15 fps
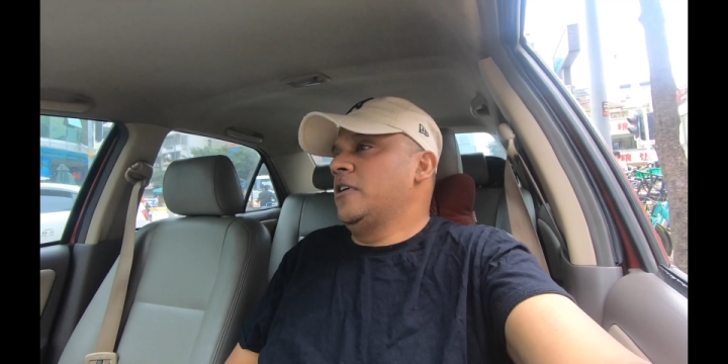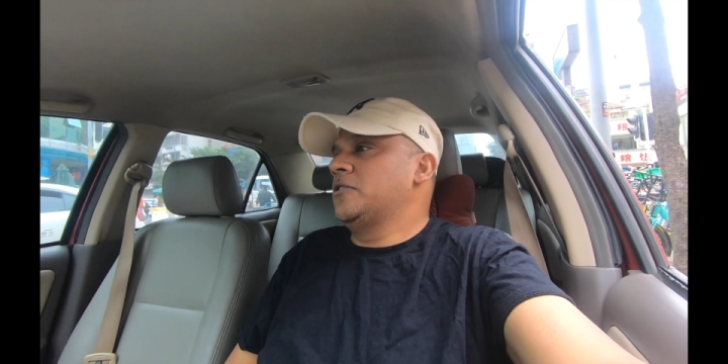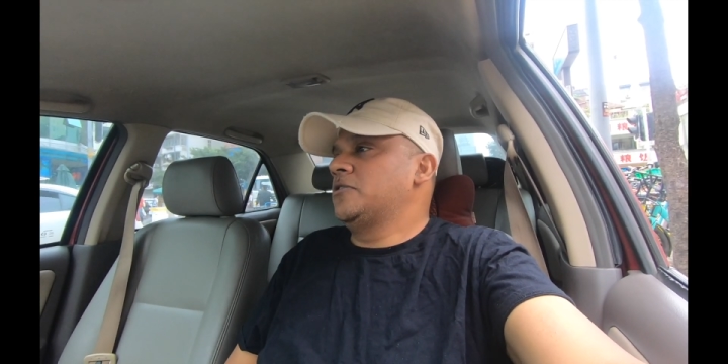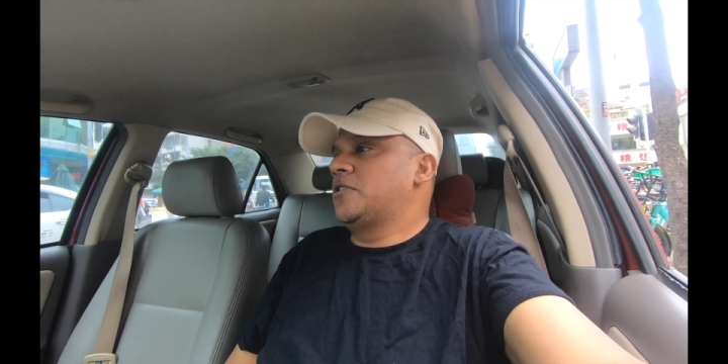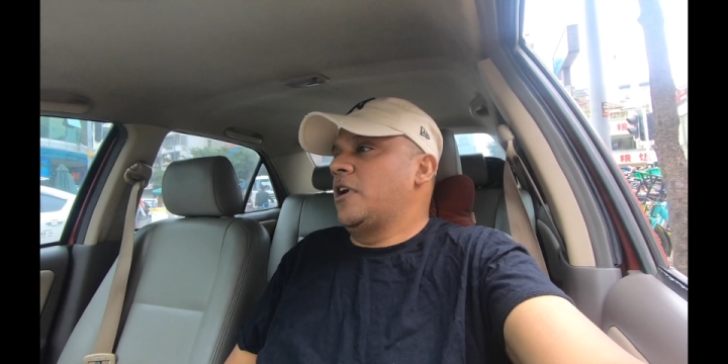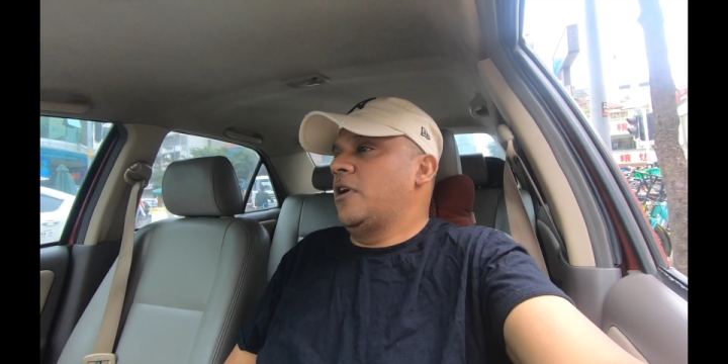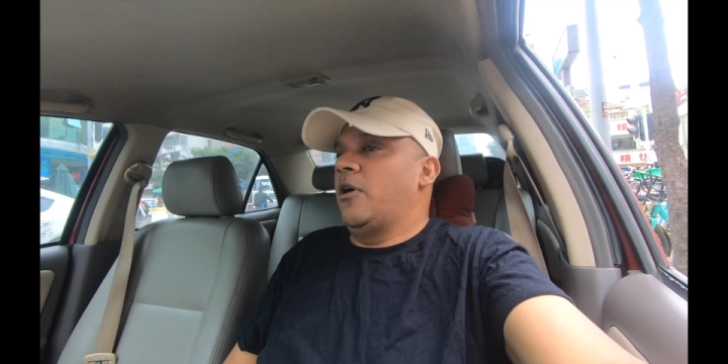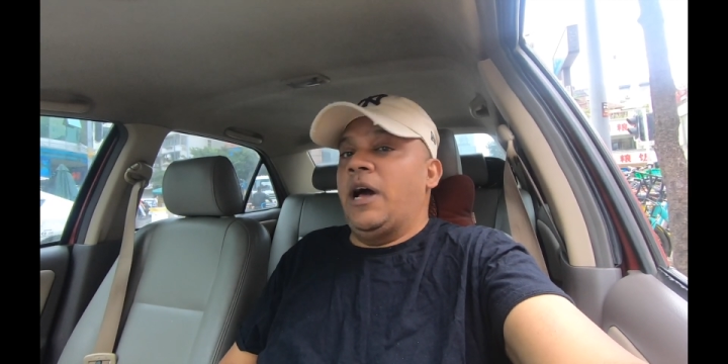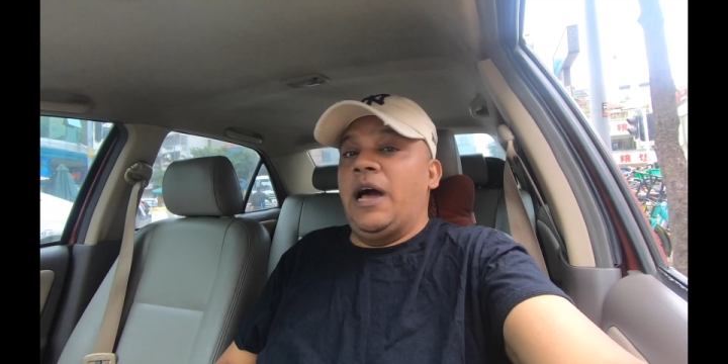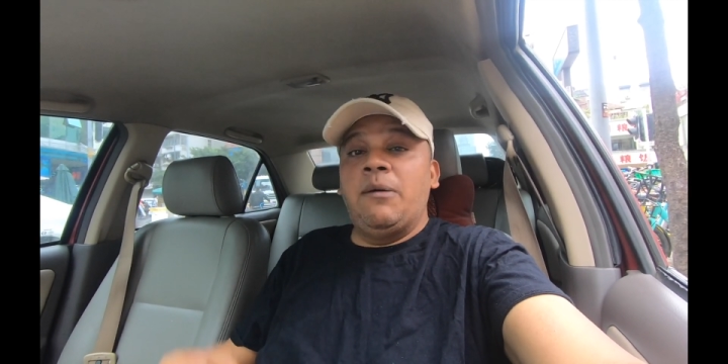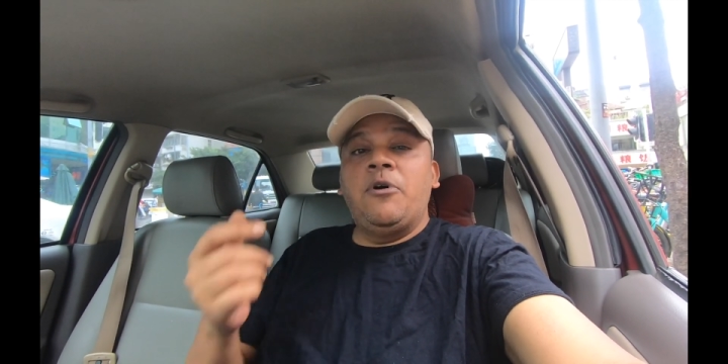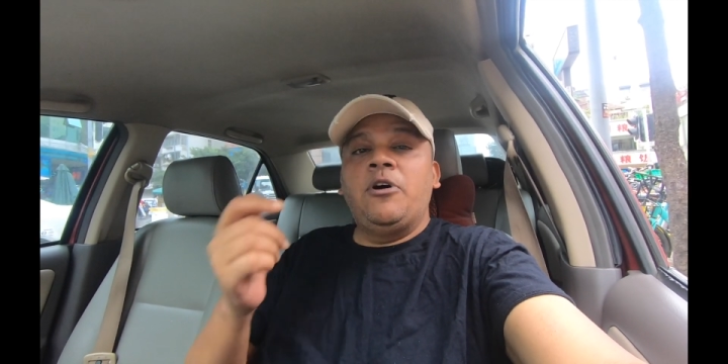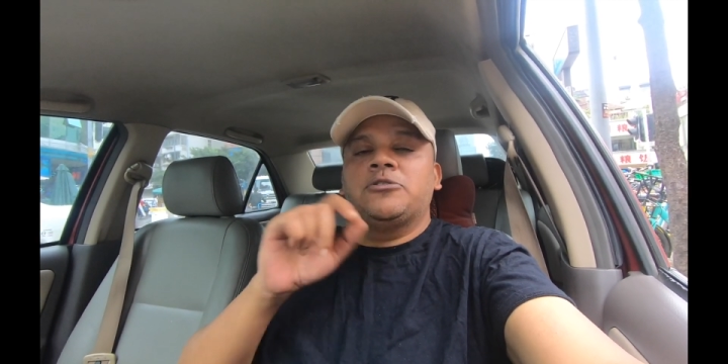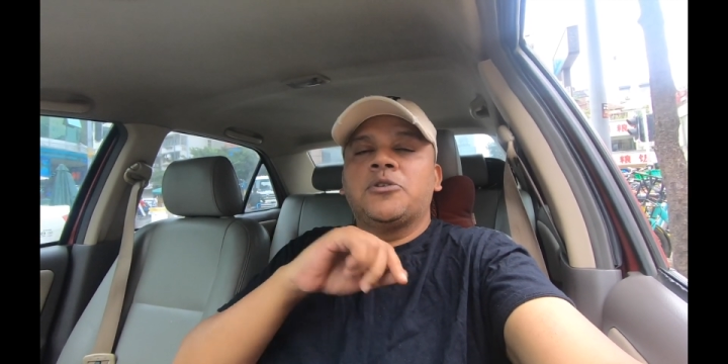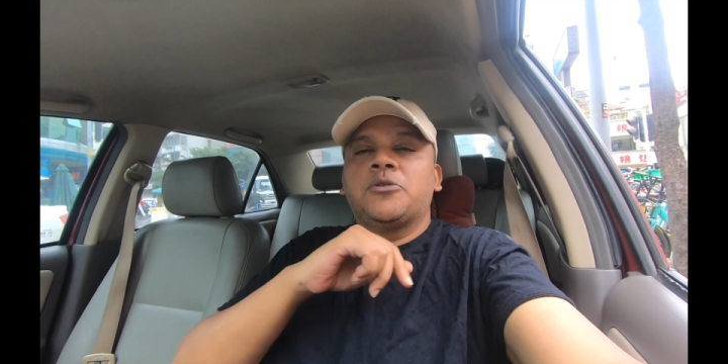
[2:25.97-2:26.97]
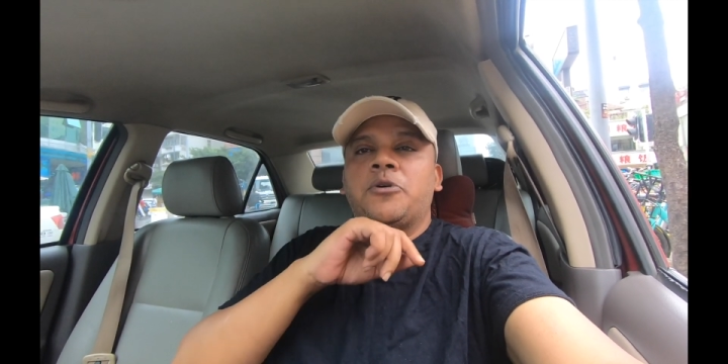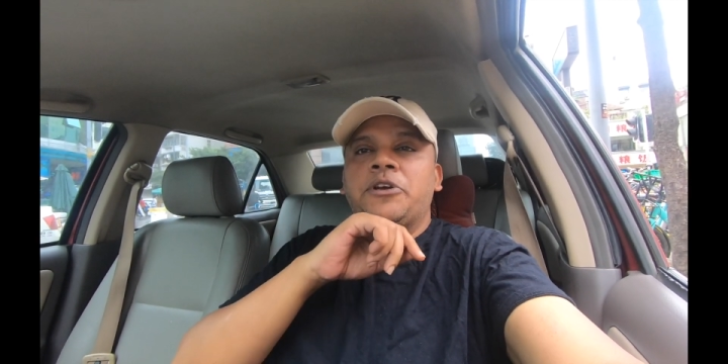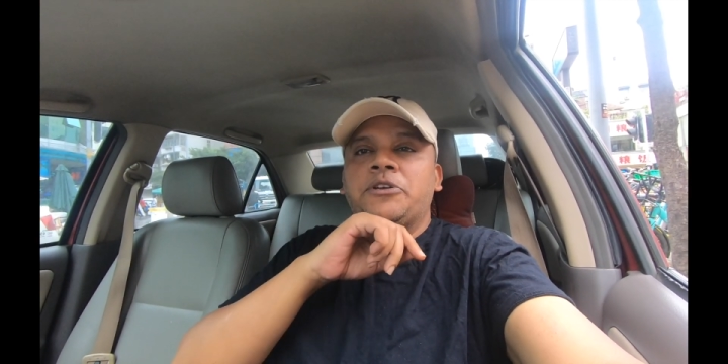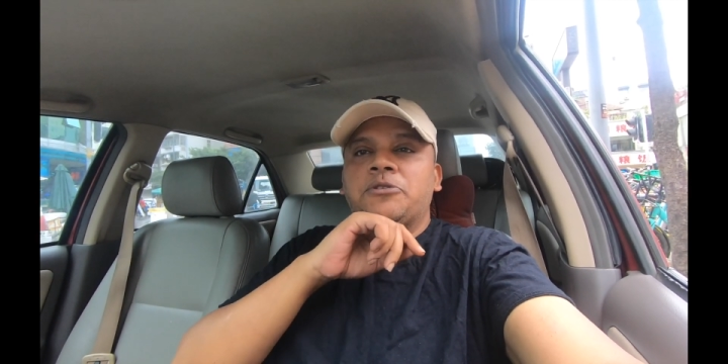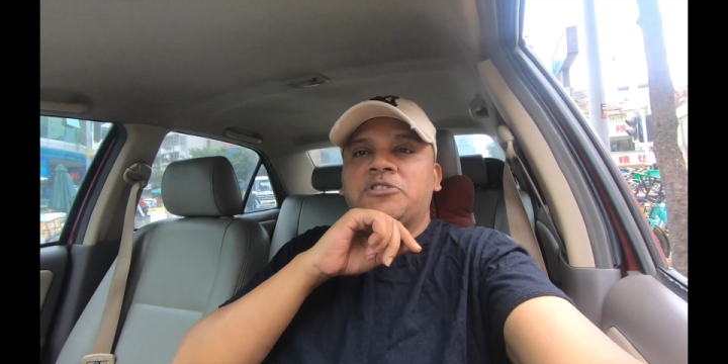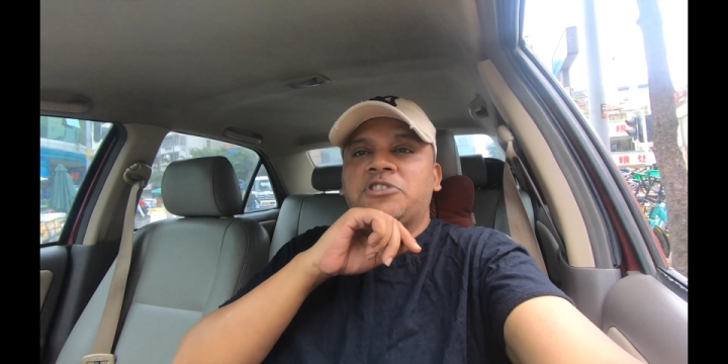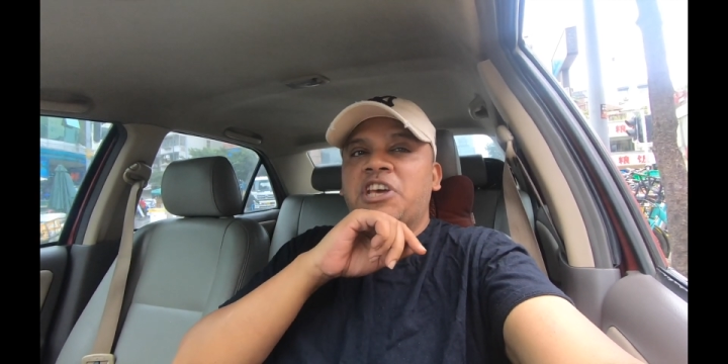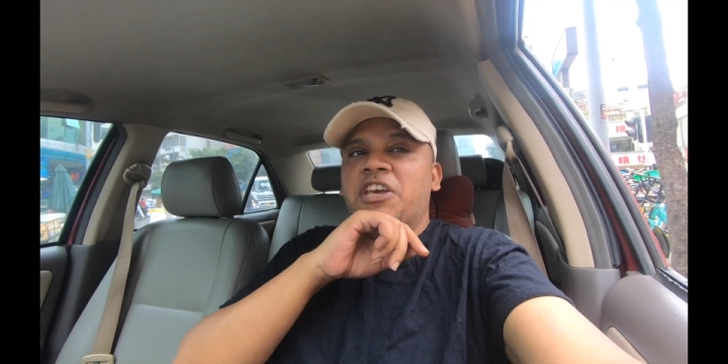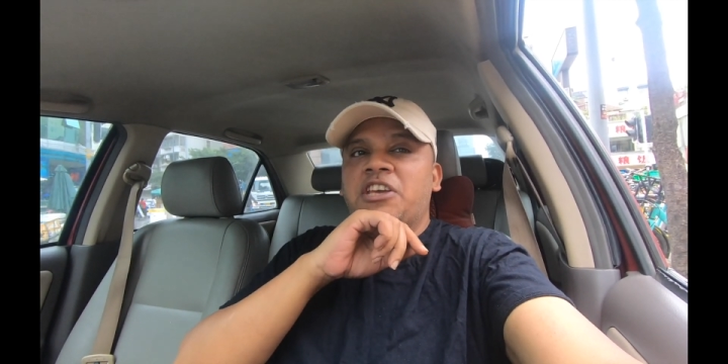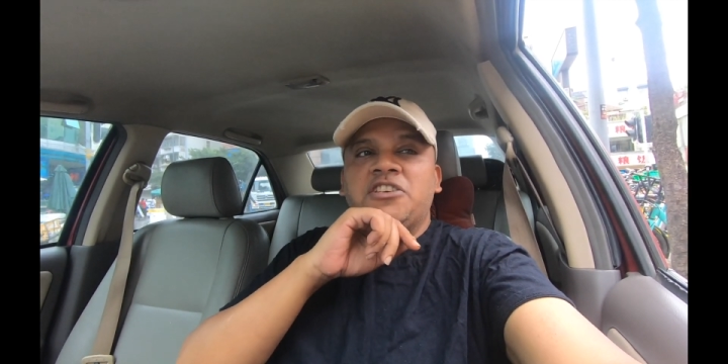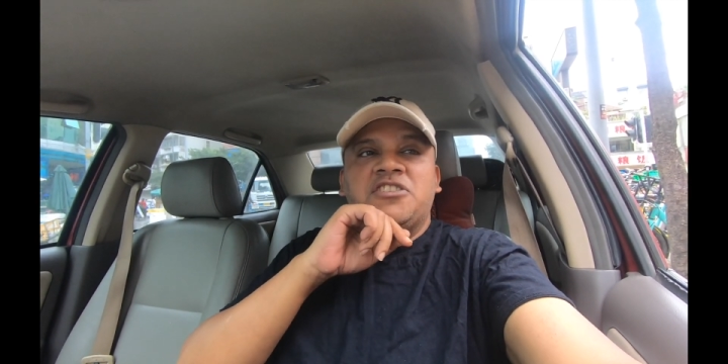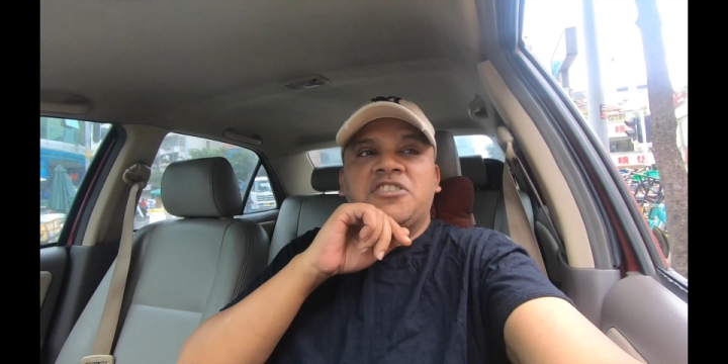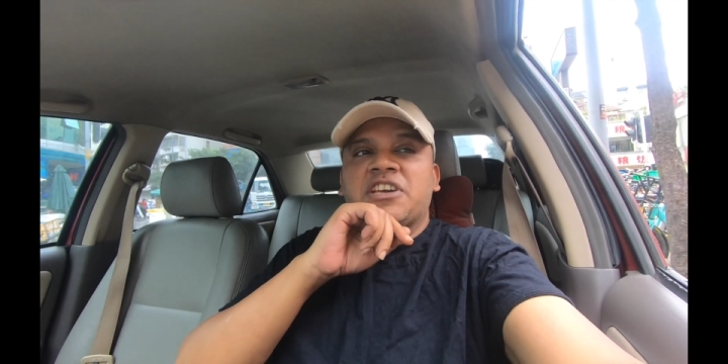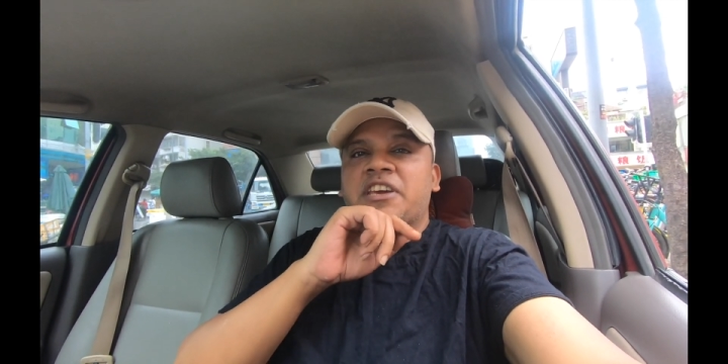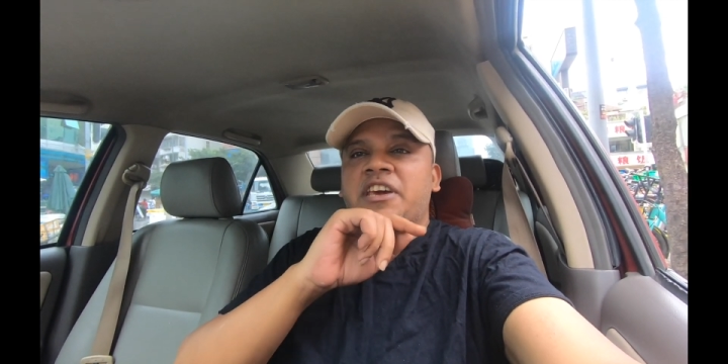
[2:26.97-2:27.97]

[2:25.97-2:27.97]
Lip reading: So I'm also going to change the